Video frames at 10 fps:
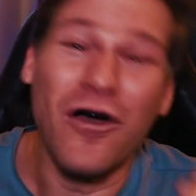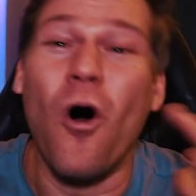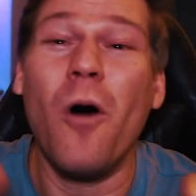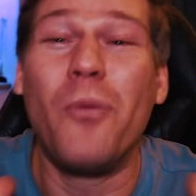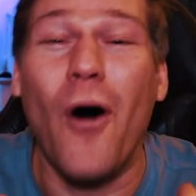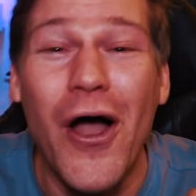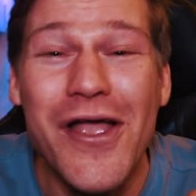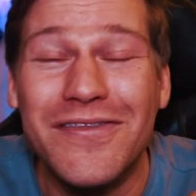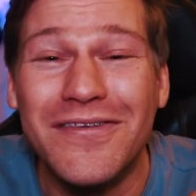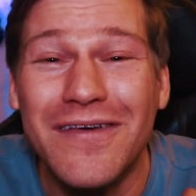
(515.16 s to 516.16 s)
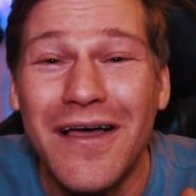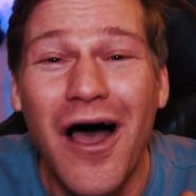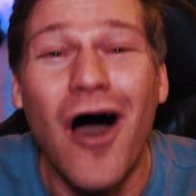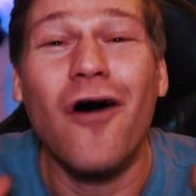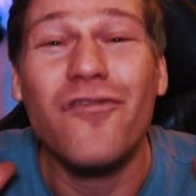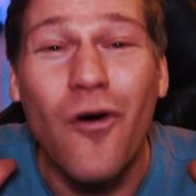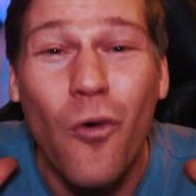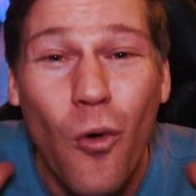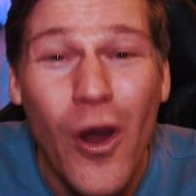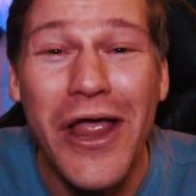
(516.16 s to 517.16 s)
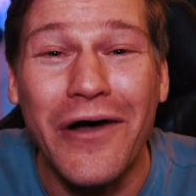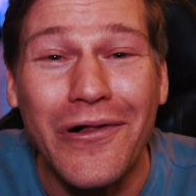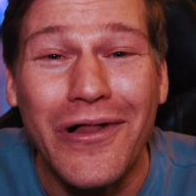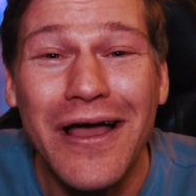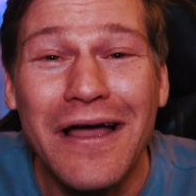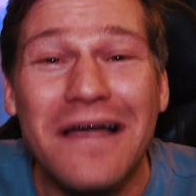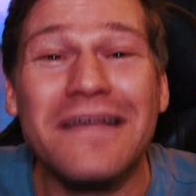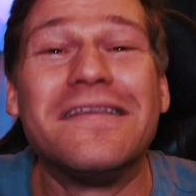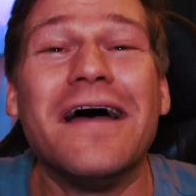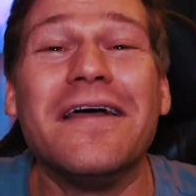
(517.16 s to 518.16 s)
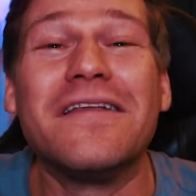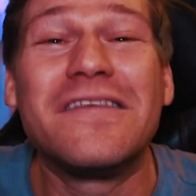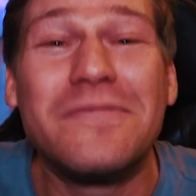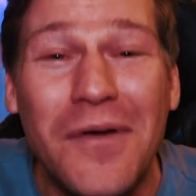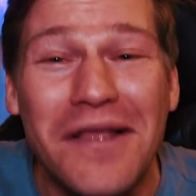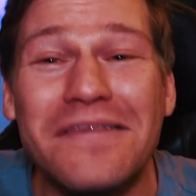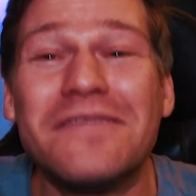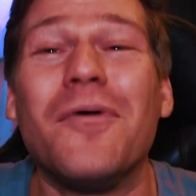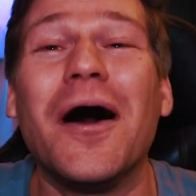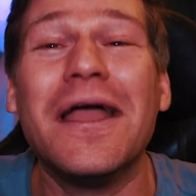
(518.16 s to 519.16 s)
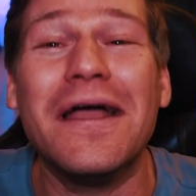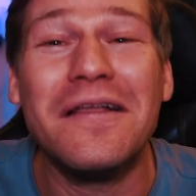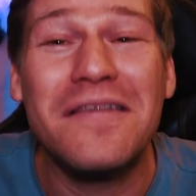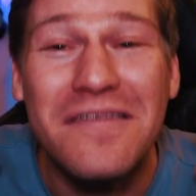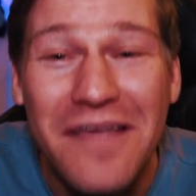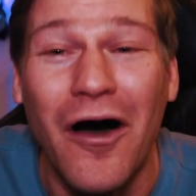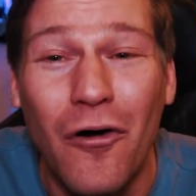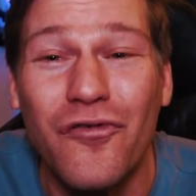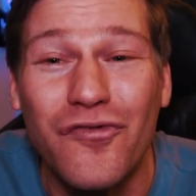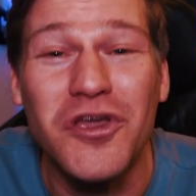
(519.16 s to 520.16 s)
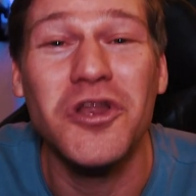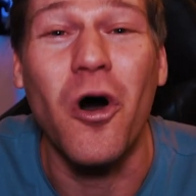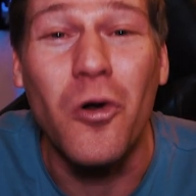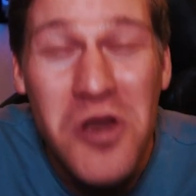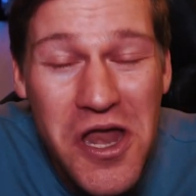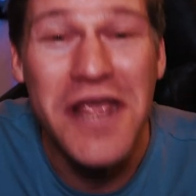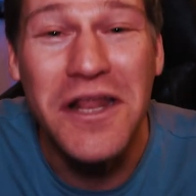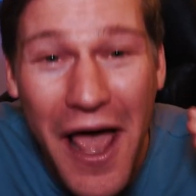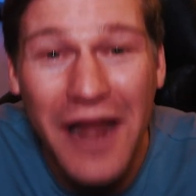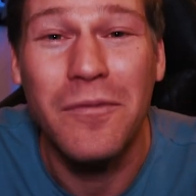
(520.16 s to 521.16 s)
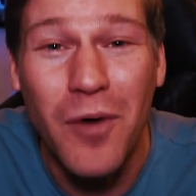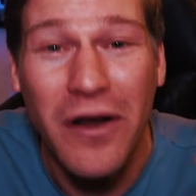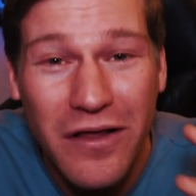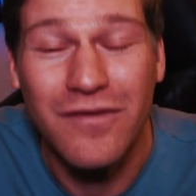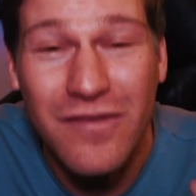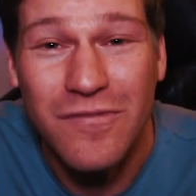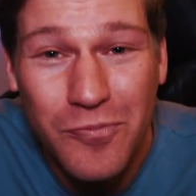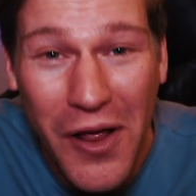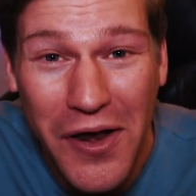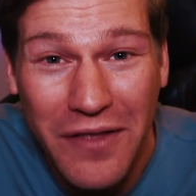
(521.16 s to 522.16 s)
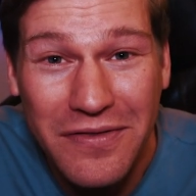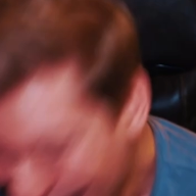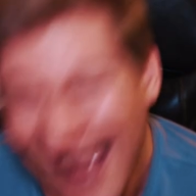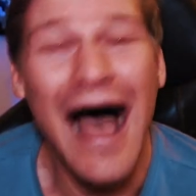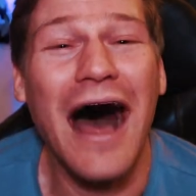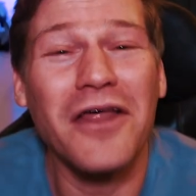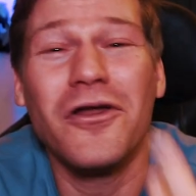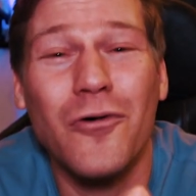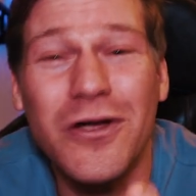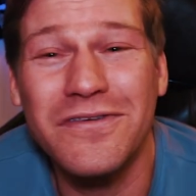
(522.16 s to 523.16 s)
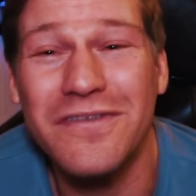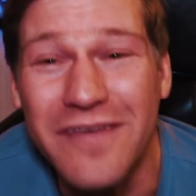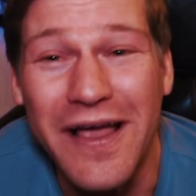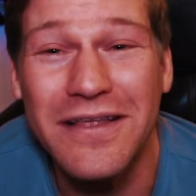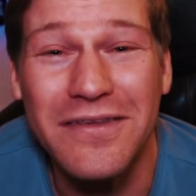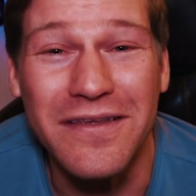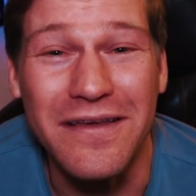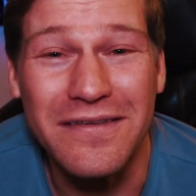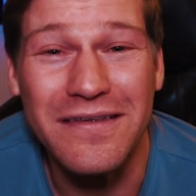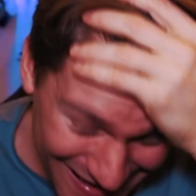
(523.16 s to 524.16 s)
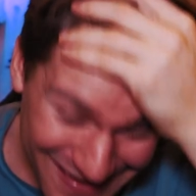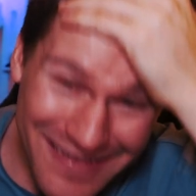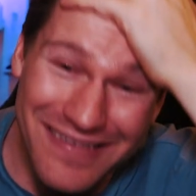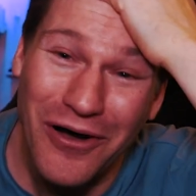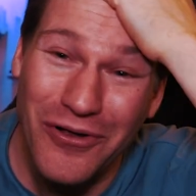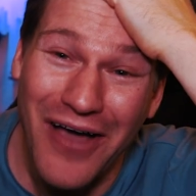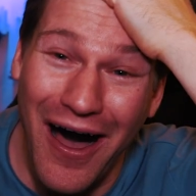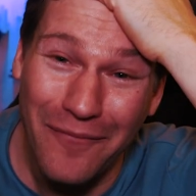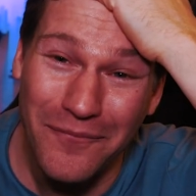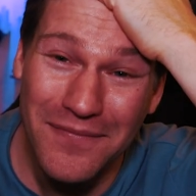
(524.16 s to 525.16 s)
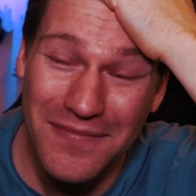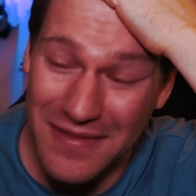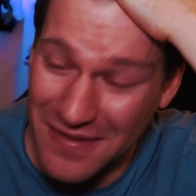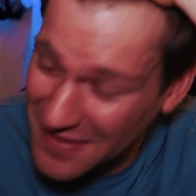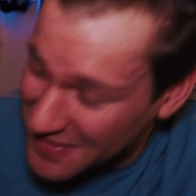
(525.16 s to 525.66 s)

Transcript: the whole point of a wheel is that it spins by itself. You don't need anybody to spin it. I don't know what to say to this. This is so dumb. This